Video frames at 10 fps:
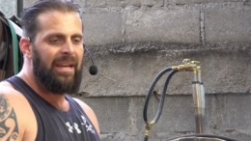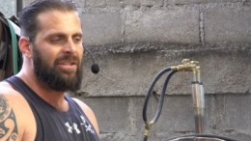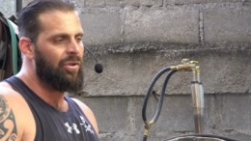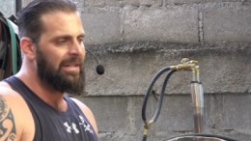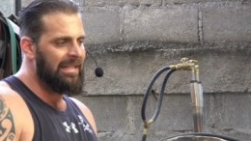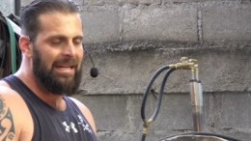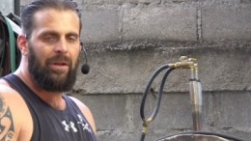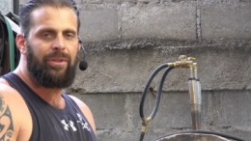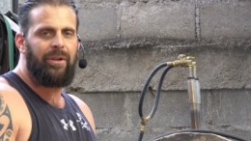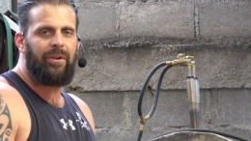It's great to get
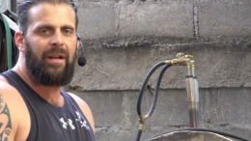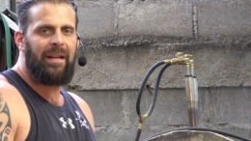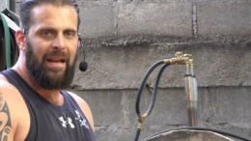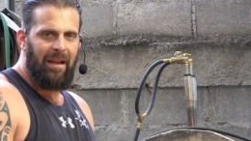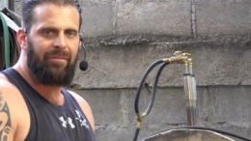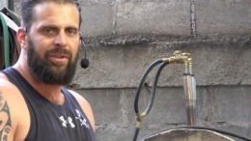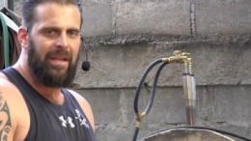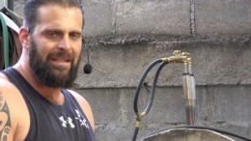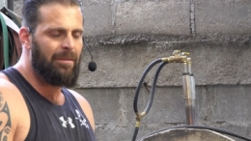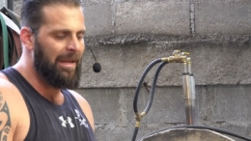out there and have
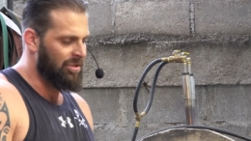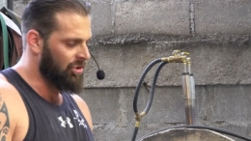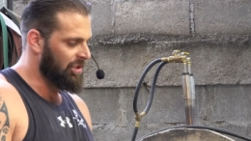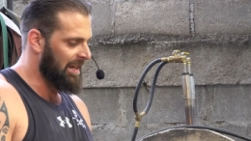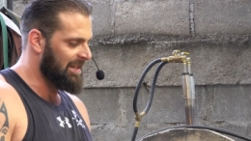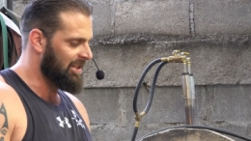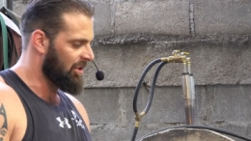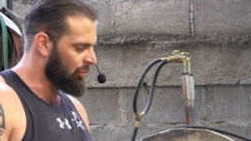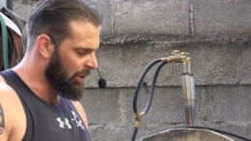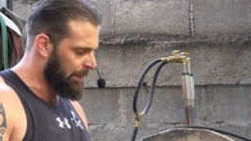get some exercise
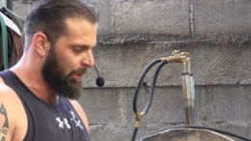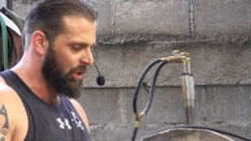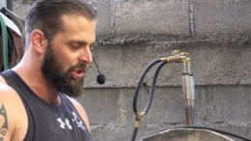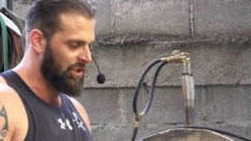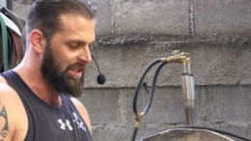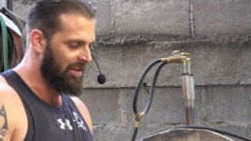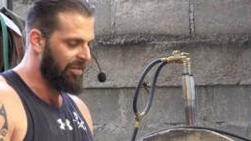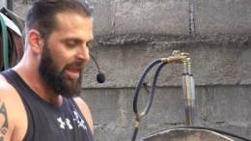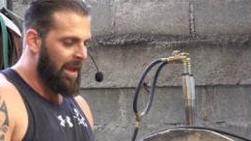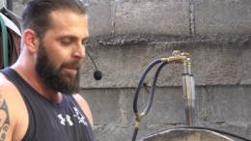and really push
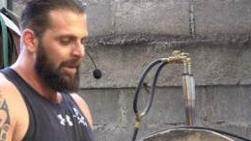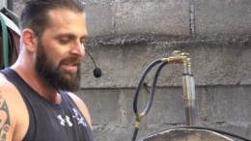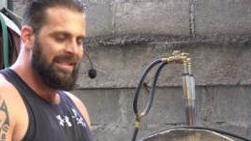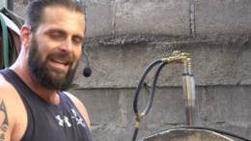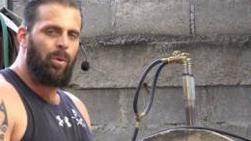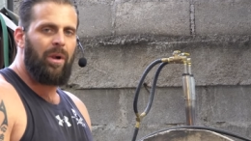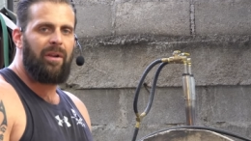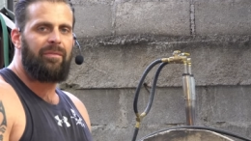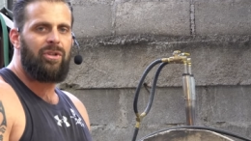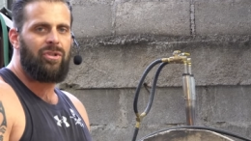yourself. But stay
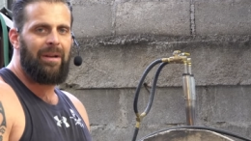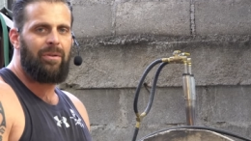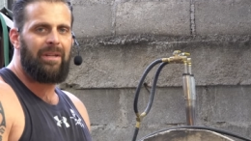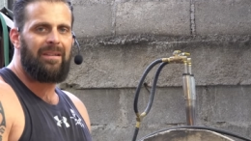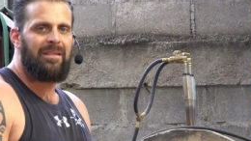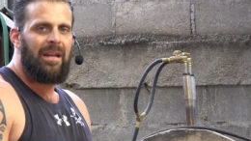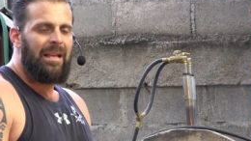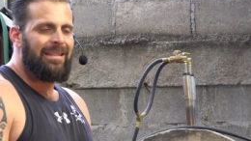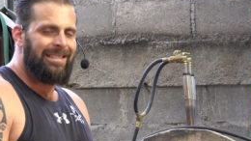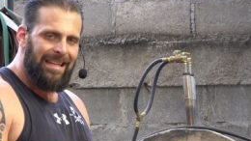aware of your surroundings.
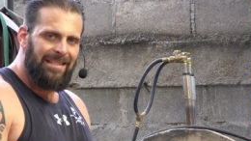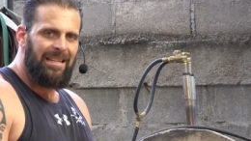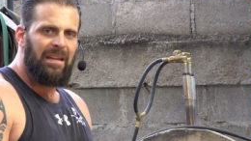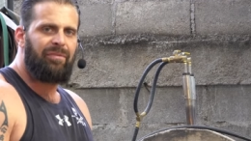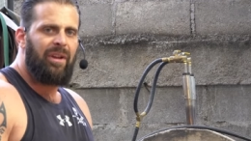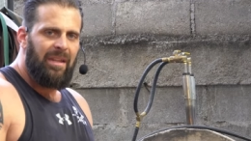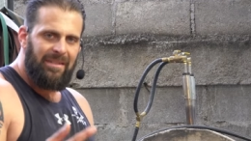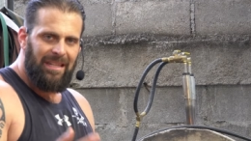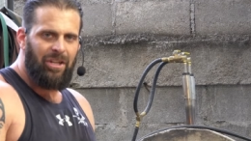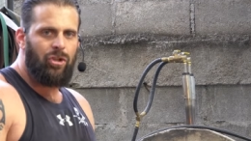Stay safe.
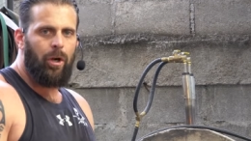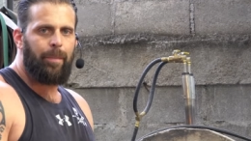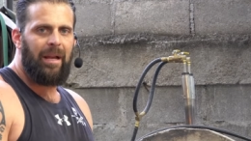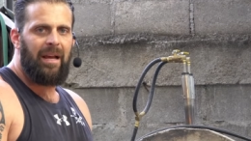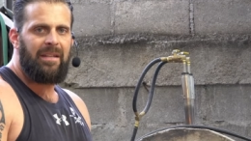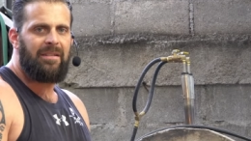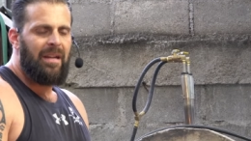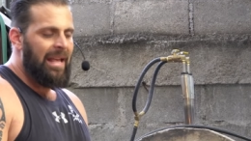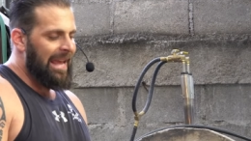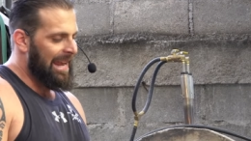Stay sharp, guys,
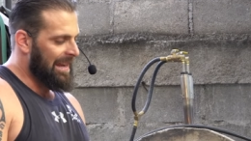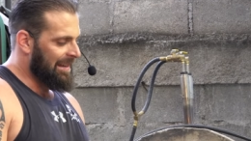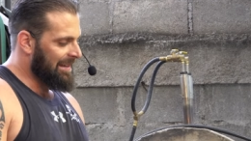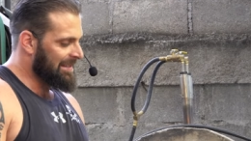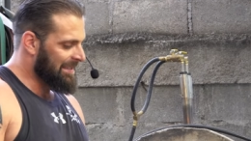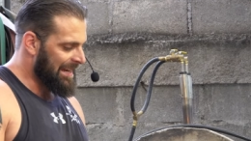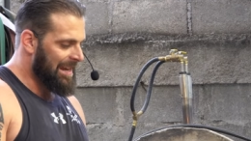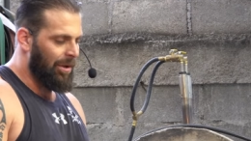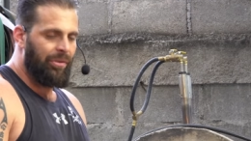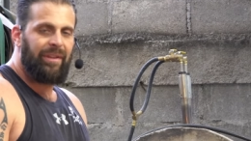and stay
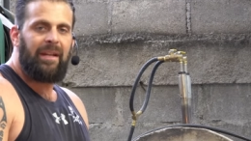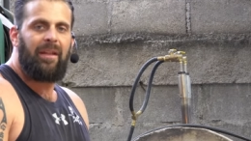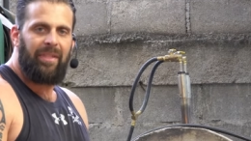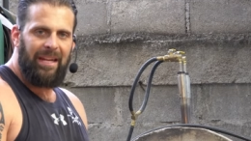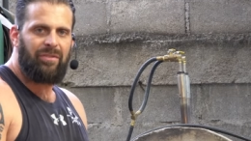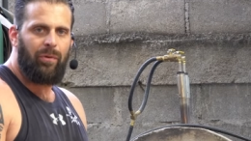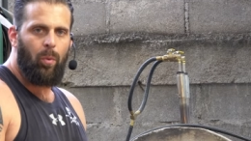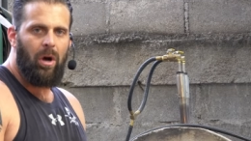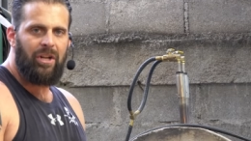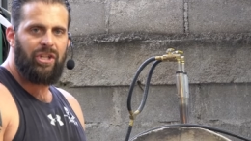healthy. Thanks for
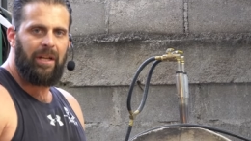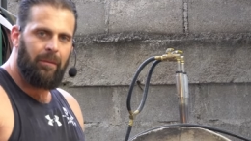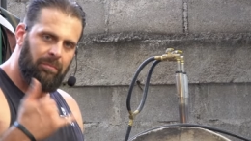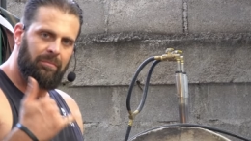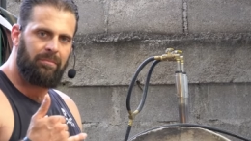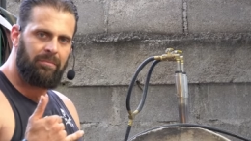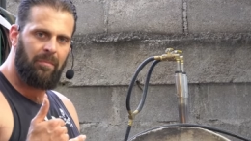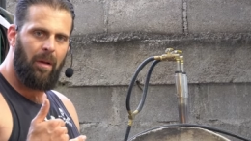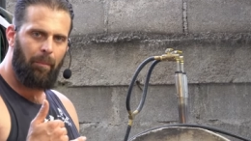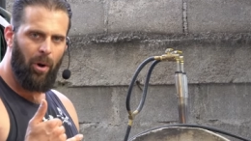watching.
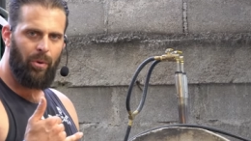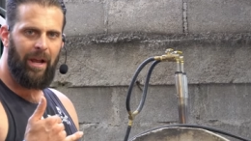Bone